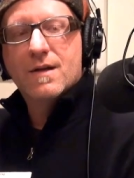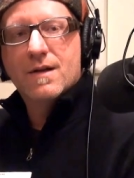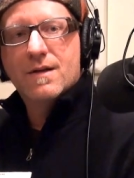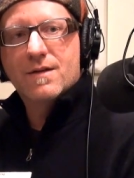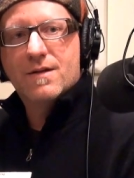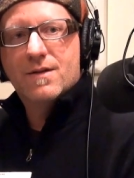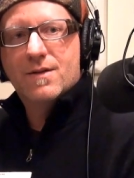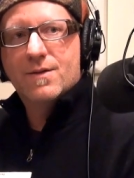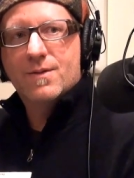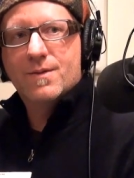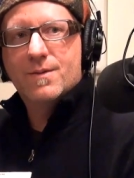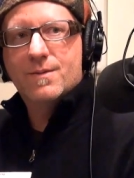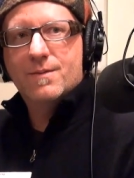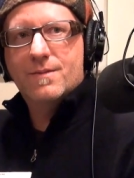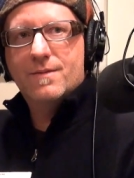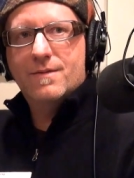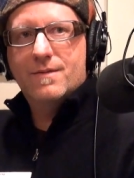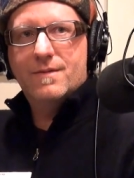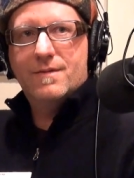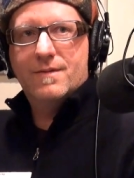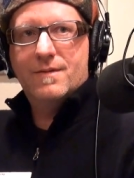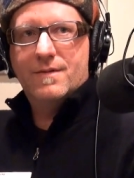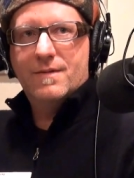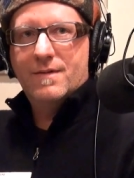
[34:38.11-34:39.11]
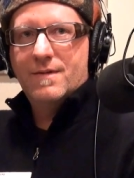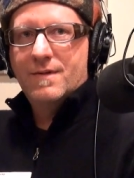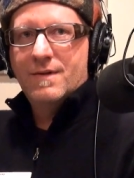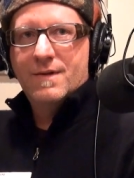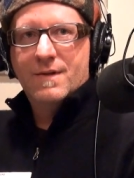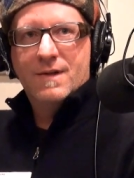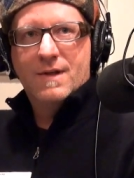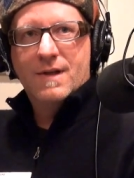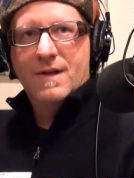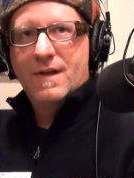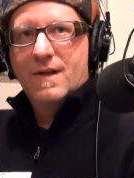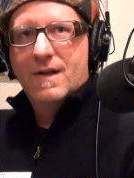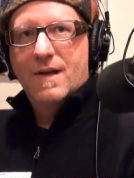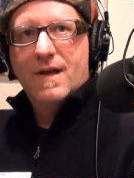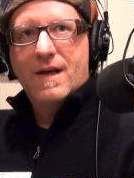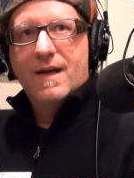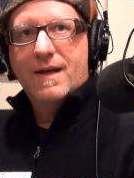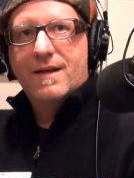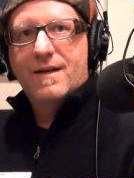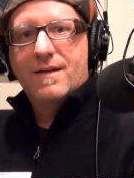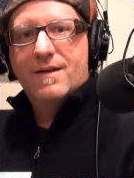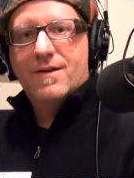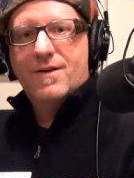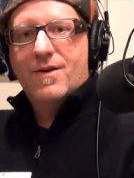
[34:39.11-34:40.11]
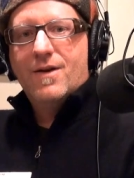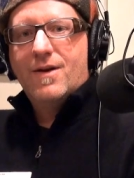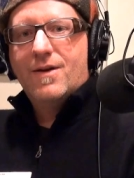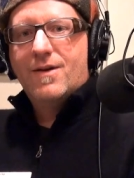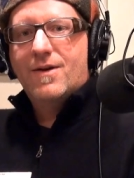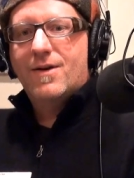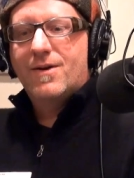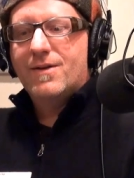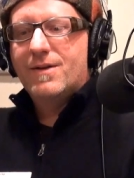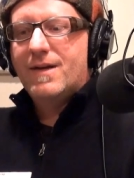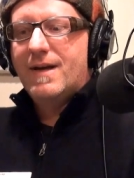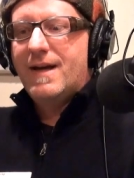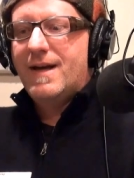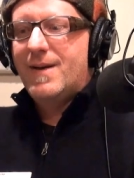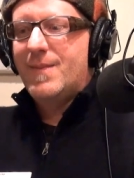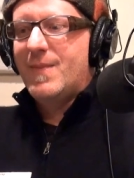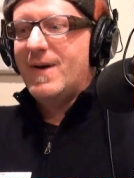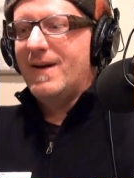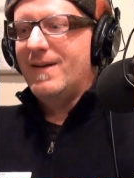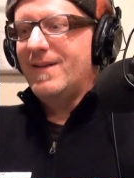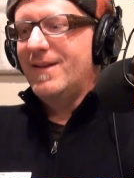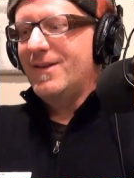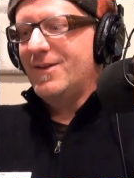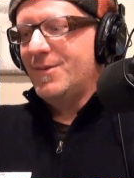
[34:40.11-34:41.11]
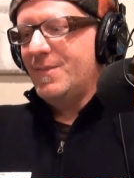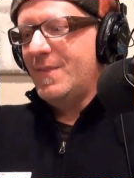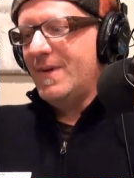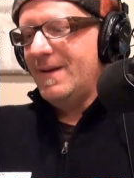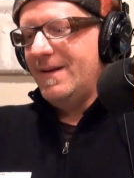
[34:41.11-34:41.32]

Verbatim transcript: and so I can talk all night about this,